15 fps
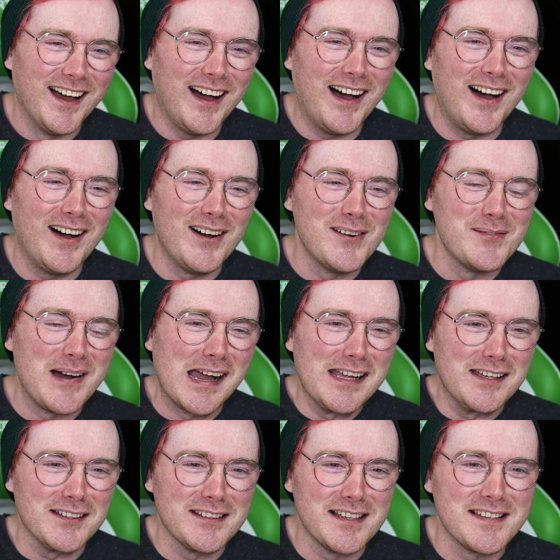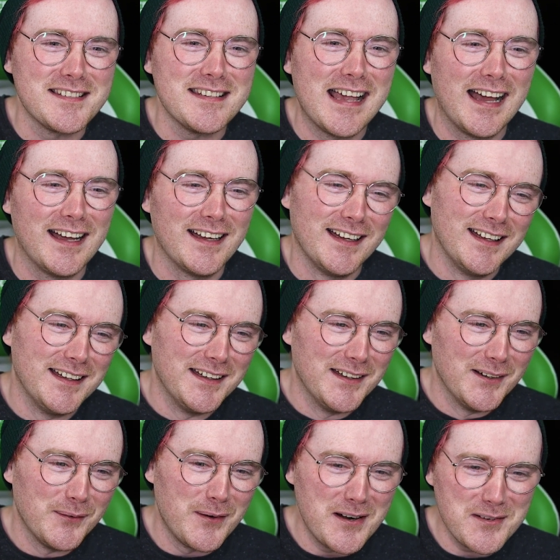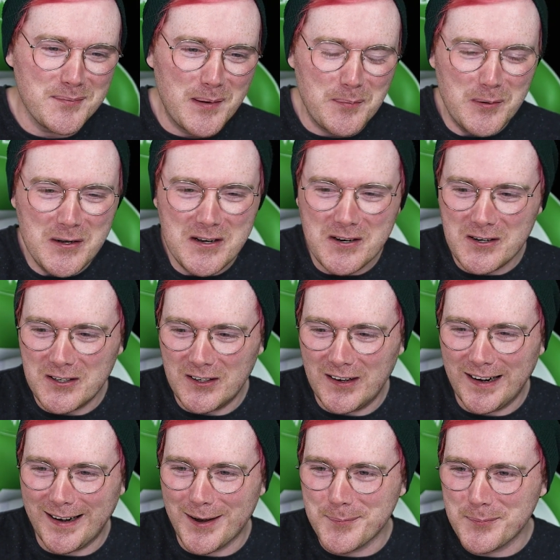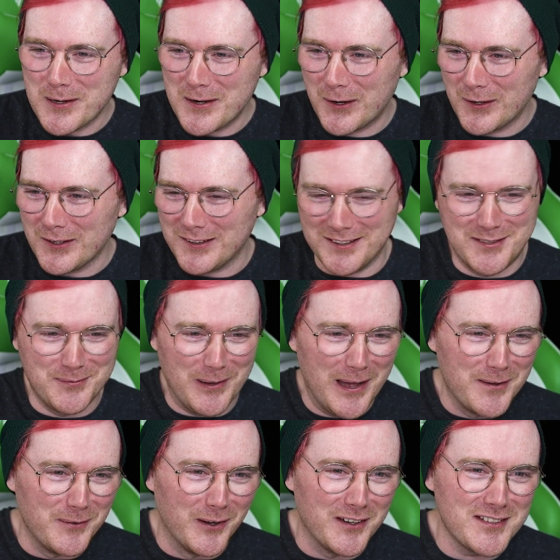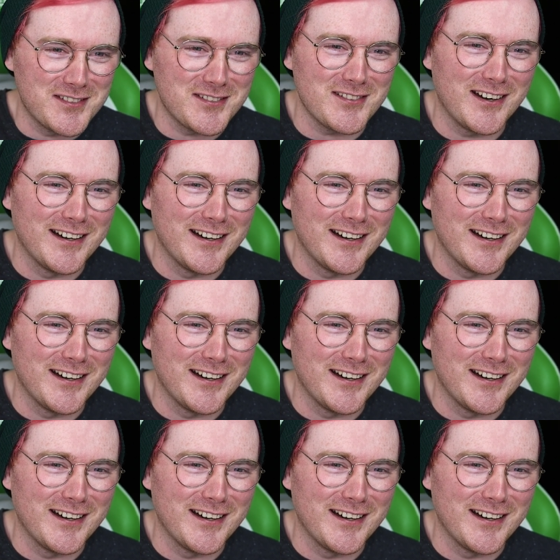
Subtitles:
Oh my goodness. Yeah, where's my pre-order? I gotta pre-order this bad boy straight